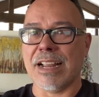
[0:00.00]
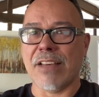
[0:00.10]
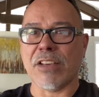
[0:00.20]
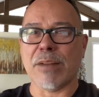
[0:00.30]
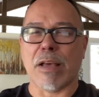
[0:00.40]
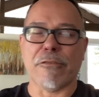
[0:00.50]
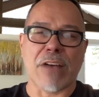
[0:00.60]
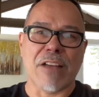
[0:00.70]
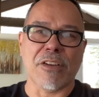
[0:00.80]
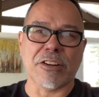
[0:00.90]
I've got about
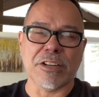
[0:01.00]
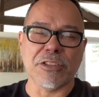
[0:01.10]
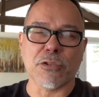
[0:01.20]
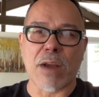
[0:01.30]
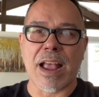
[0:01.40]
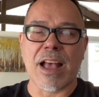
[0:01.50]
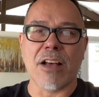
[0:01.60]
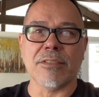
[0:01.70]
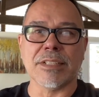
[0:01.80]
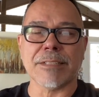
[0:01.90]
500 in the
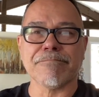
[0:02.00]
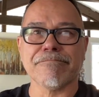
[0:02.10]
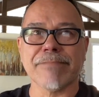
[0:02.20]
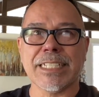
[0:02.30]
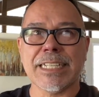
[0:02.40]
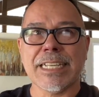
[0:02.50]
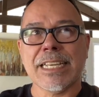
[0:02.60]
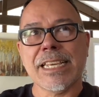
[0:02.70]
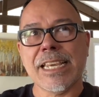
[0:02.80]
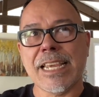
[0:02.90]
ground
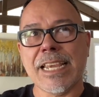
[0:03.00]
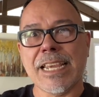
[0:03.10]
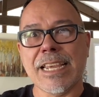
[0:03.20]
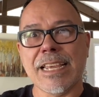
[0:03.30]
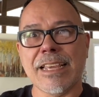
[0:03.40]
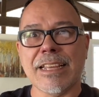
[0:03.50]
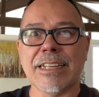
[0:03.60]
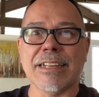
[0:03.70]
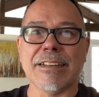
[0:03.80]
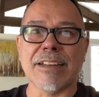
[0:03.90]

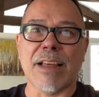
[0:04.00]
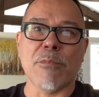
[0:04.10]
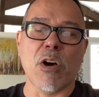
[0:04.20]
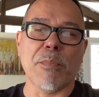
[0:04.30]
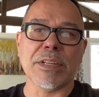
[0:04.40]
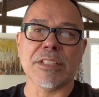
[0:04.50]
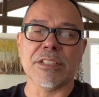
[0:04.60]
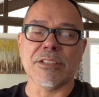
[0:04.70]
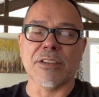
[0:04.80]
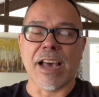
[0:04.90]
and I'm hoping to,